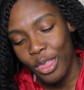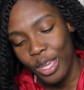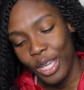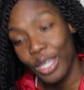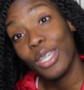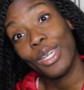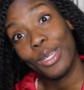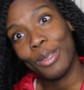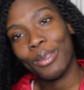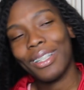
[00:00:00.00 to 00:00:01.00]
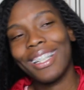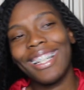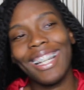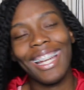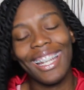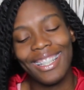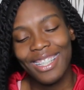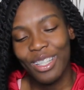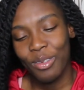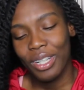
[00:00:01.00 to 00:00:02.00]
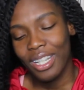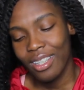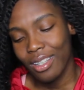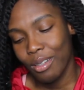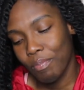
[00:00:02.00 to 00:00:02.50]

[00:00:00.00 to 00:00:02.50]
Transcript: thank you. And anyways,